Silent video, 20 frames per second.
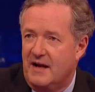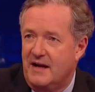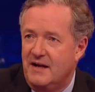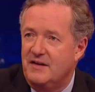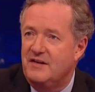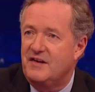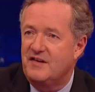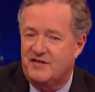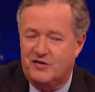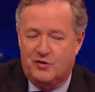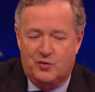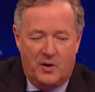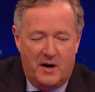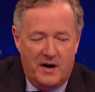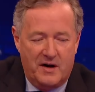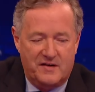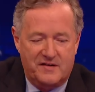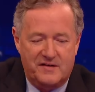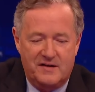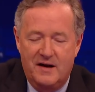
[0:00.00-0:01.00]
in
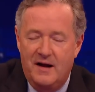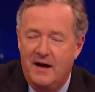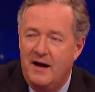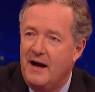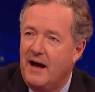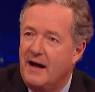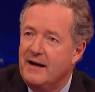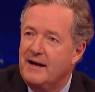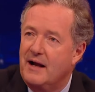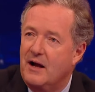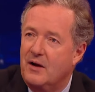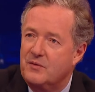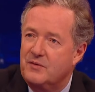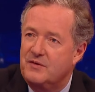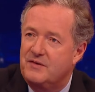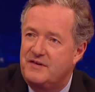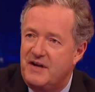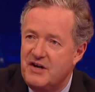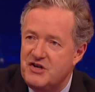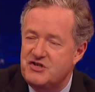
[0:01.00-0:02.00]
disgrace and
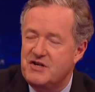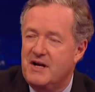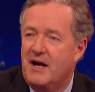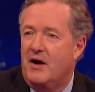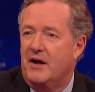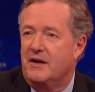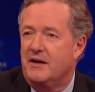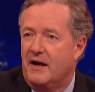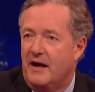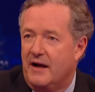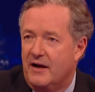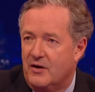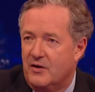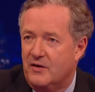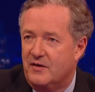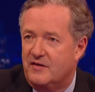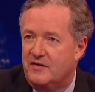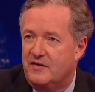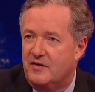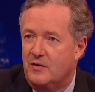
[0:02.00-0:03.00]
now dish out a
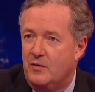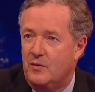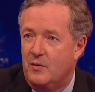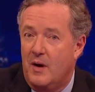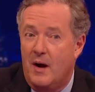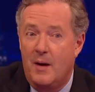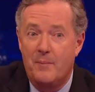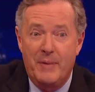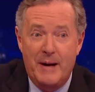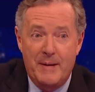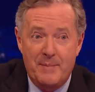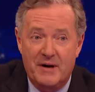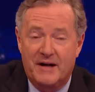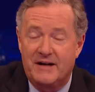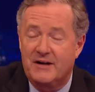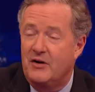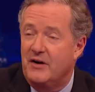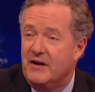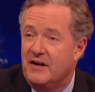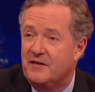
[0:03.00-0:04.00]
knighthood to people,
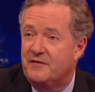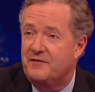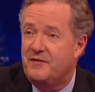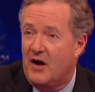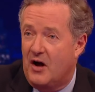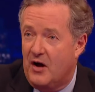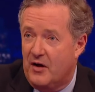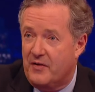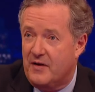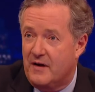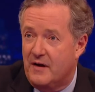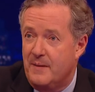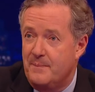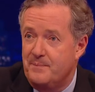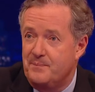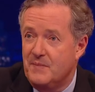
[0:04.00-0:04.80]
including his father,